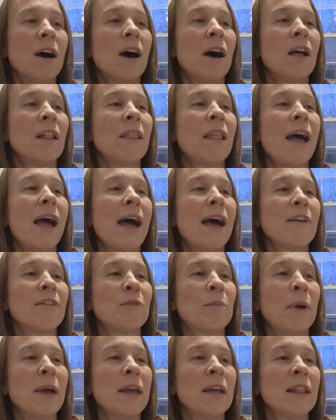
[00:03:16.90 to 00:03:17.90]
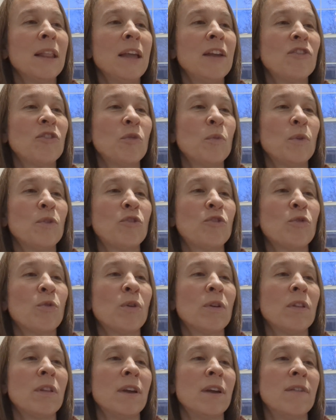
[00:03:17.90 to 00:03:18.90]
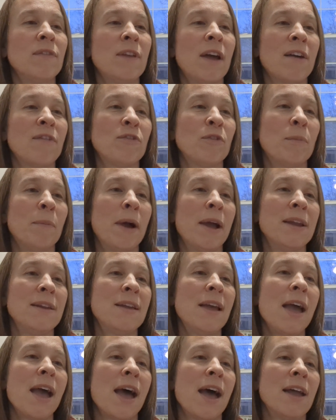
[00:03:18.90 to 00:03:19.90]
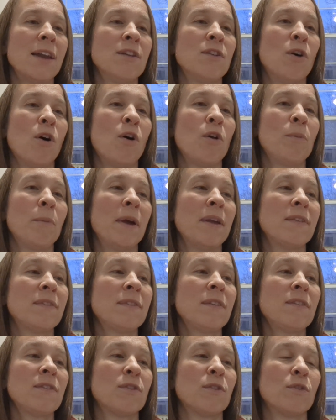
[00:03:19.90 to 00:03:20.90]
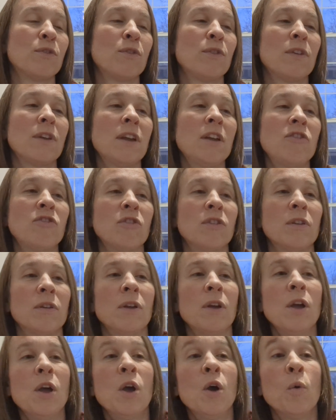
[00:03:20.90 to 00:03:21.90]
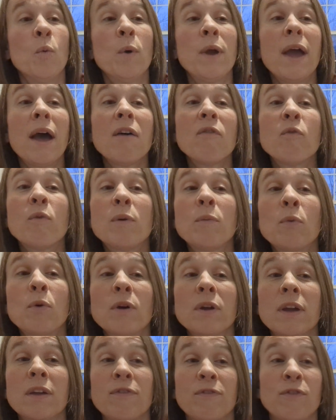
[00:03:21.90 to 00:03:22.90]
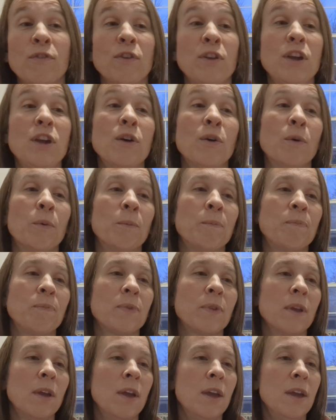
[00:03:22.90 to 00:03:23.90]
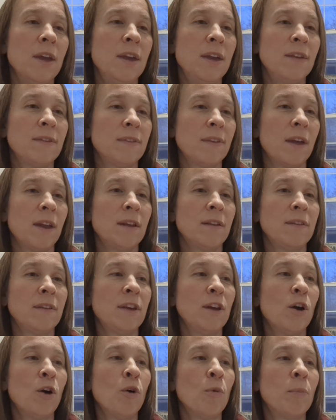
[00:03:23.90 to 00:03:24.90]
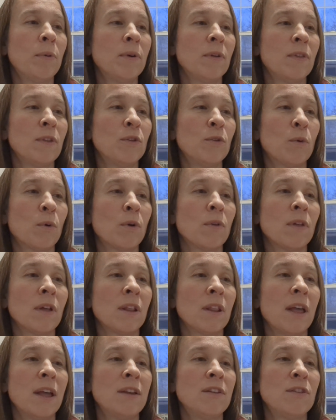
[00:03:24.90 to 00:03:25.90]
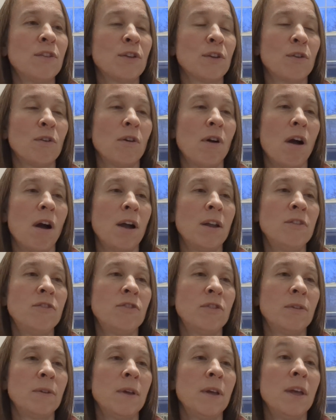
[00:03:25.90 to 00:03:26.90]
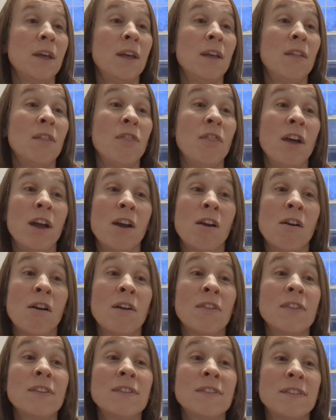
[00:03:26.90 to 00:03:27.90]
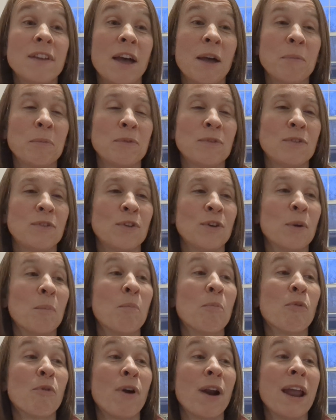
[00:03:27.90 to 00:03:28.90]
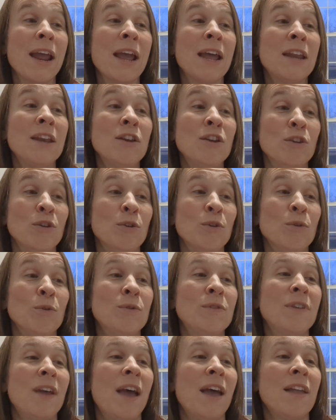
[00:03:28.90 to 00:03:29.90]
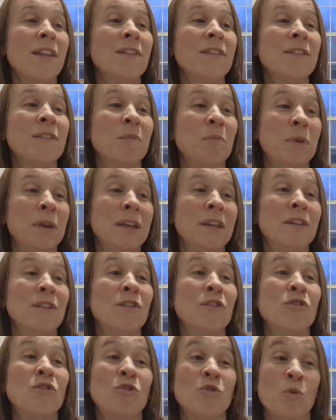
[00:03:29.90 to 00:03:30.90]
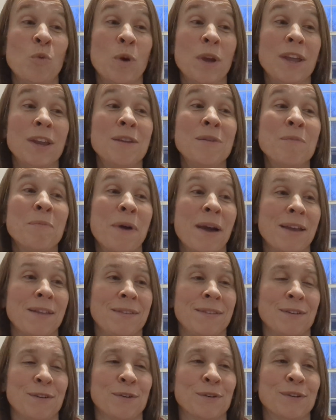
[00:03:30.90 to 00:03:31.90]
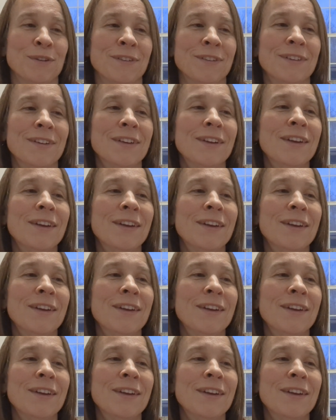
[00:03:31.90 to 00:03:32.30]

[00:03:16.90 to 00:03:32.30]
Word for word: Alas, my elation was short lived after my dad called my sister to the kitchen. We have one more gift for you, he said as he opened the door that led to the garage. There on the steps stood a brand new 10 speed Schwinn bicycle